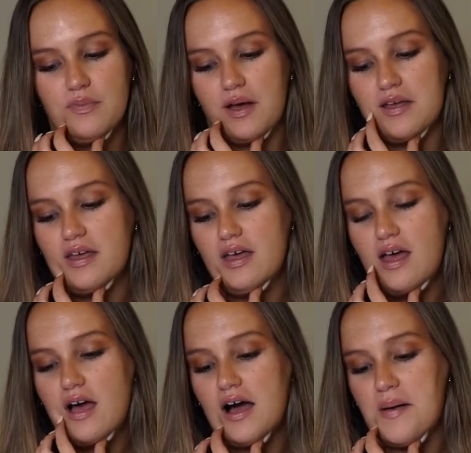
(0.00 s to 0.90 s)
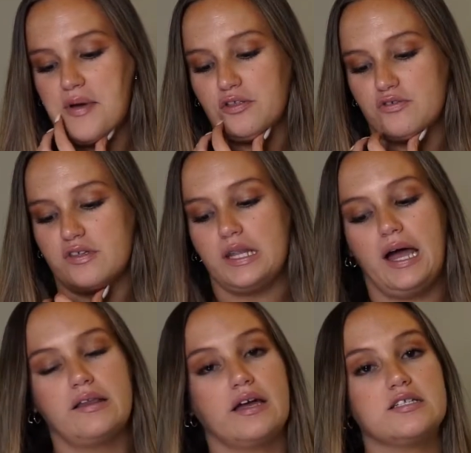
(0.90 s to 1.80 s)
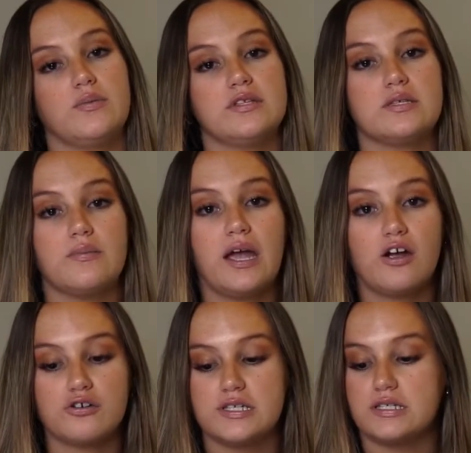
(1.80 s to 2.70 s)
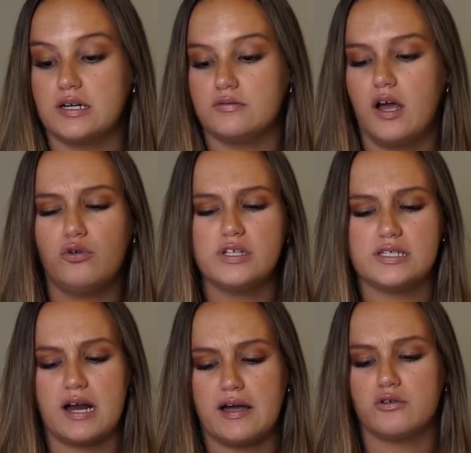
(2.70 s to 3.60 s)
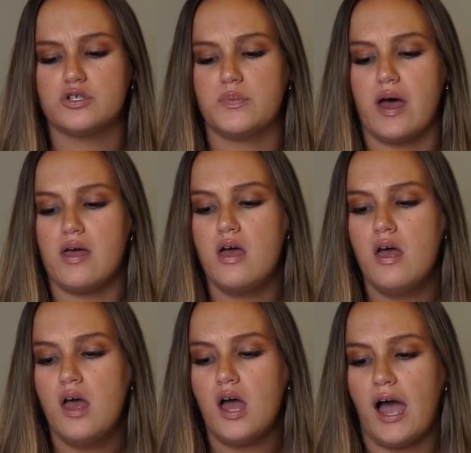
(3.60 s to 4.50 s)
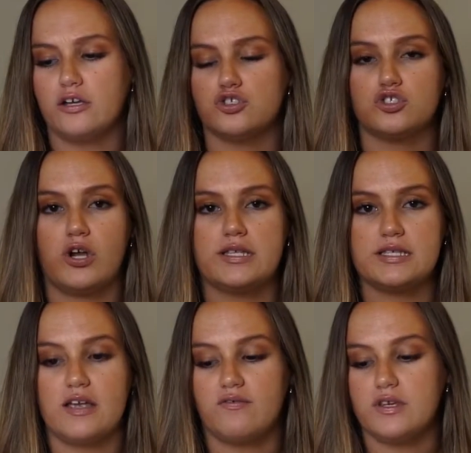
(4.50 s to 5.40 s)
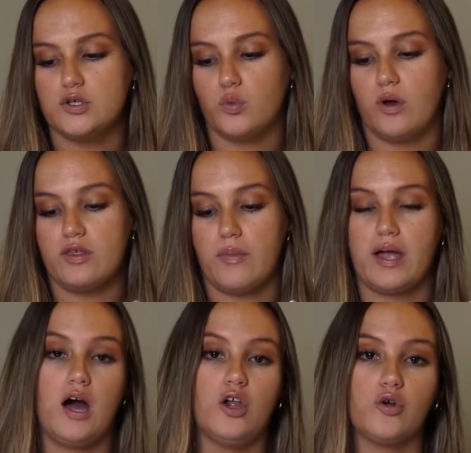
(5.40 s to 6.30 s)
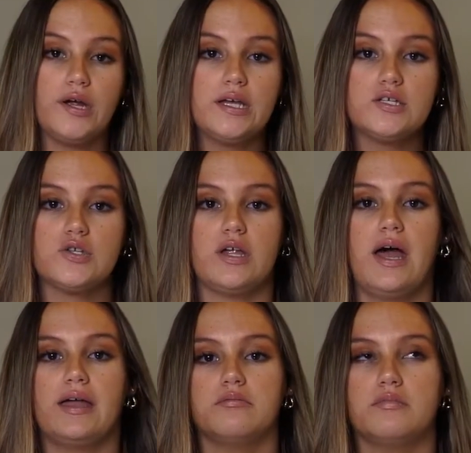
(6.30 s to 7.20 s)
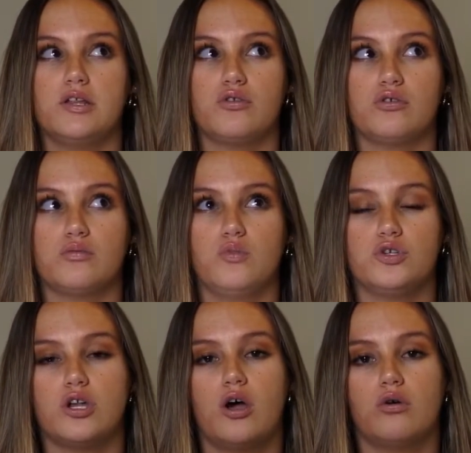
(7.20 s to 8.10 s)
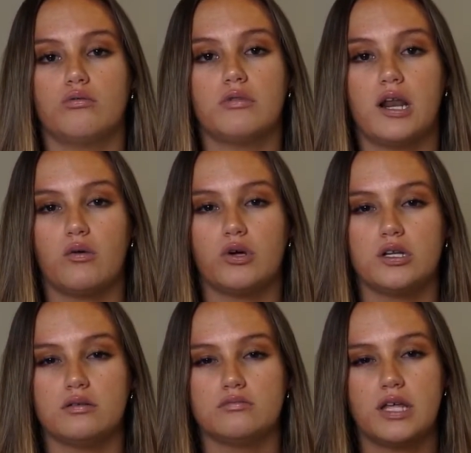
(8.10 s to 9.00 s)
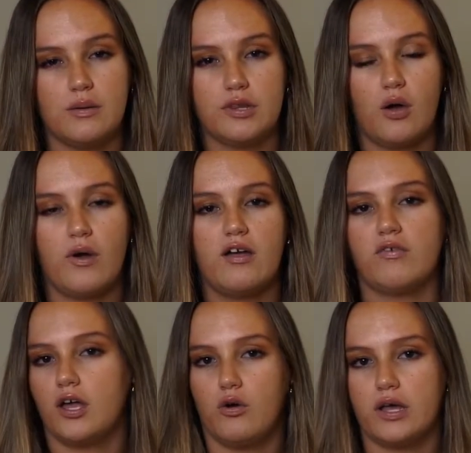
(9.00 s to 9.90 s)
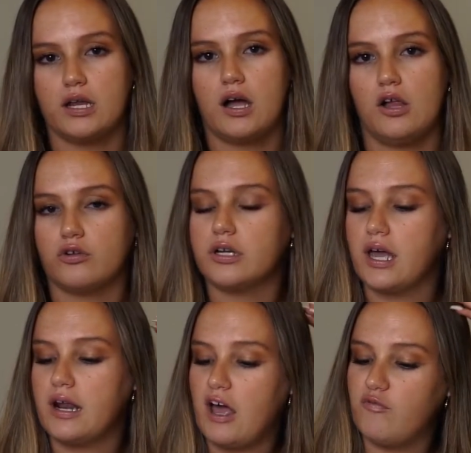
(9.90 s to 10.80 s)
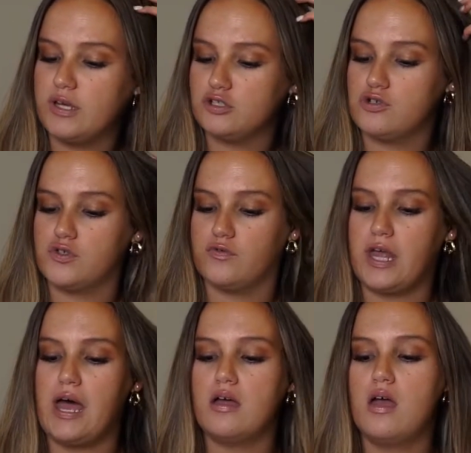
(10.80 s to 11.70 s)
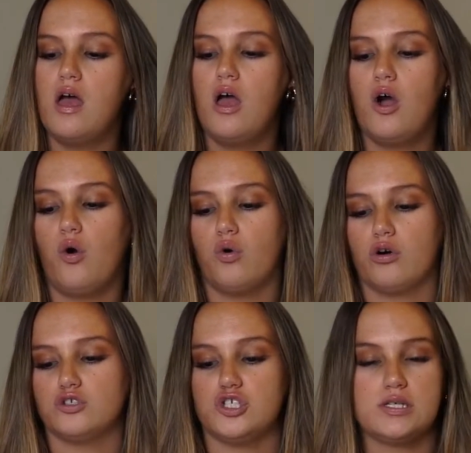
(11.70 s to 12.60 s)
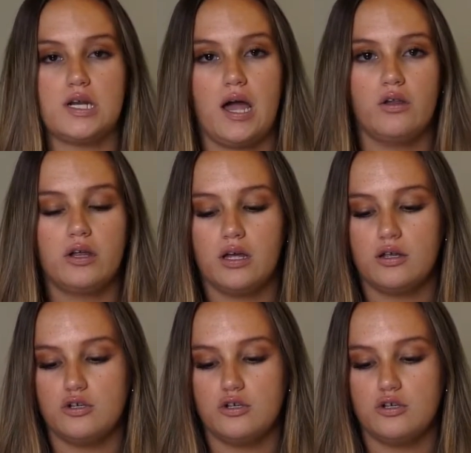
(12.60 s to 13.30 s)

But other than that, I like to pin some hair, not only styles, but I usually try and save things with my coloring so that I either will know that I want to keep it that way. If I go and get it colored again, I have pictures for that, or just styling.